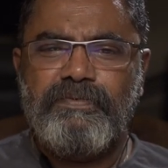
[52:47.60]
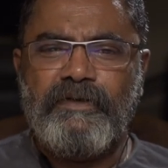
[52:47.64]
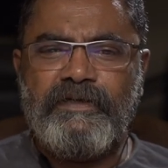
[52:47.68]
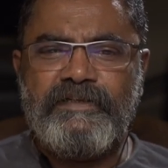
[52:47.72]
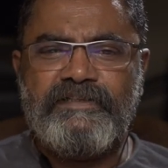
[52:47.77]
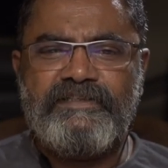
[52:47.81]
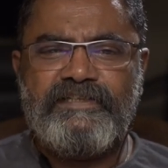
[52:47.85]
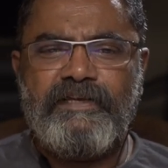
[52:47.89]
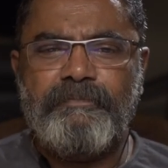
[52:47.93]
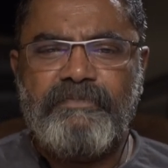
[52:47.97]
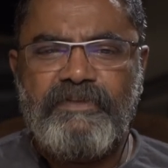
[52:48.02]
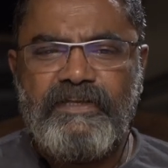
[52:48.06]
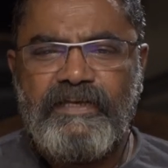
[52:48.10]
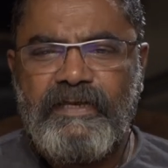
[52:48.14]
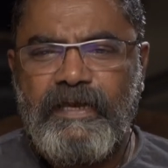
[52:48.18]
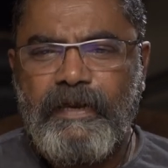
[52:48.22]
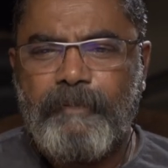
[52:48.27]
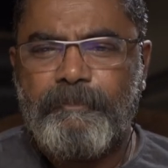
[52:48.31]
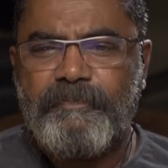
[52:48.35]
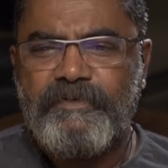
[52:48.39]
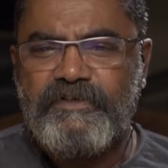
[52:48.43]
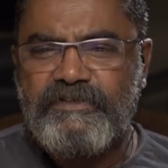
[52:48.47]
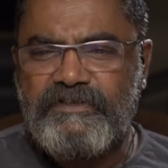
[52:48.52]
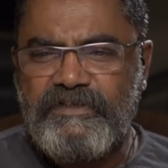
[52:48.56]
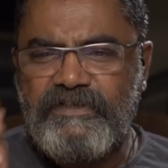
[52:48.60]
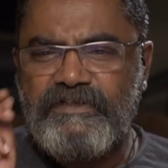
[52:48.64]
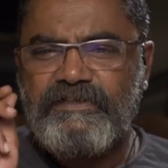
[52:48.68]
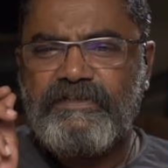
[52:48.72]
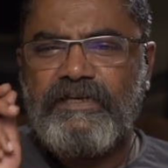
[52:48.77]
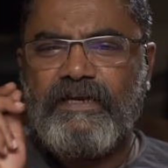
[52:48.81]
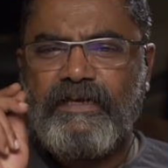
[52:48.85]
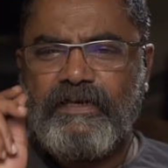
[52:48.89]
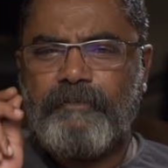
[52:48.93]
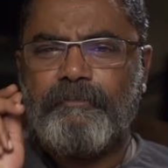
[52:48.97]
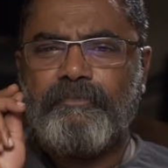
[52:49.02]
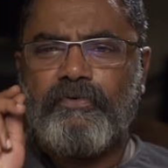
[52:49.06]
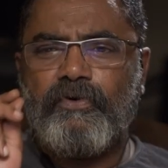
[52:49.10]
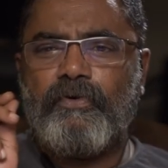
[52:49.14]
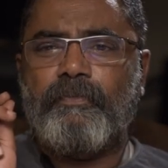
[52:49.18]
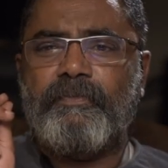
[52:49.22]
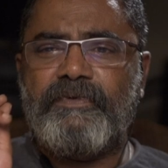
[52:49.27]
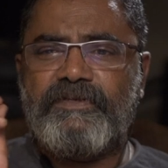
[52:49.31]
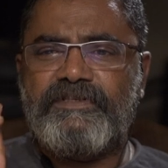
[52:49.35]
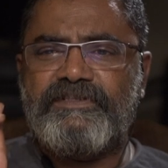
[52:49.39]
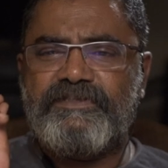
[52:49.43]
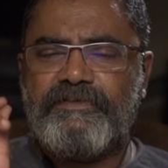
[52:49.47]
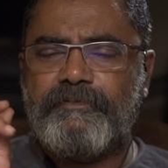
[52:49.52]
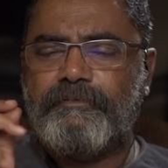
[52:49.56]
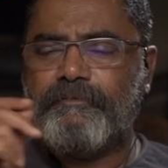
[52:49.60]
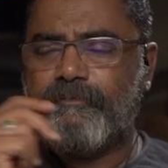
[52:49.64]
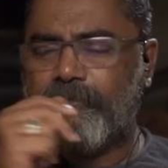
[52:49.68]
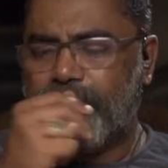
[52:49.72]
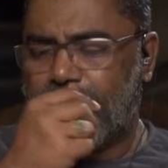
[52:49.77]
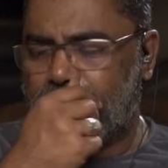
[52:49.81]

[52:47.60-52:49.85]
And something happens. This I can promise.